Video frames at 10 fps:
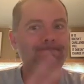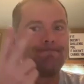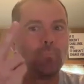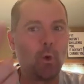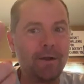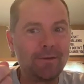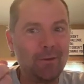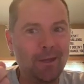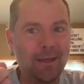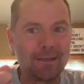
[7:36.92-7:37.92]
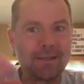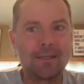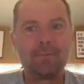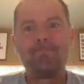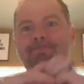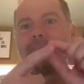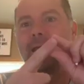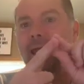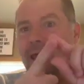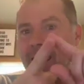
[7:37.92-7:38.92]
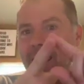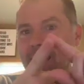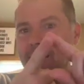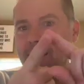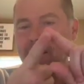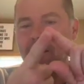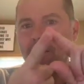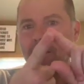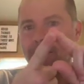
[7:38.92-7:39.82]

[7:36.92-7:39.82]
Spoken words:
one of two things. A, the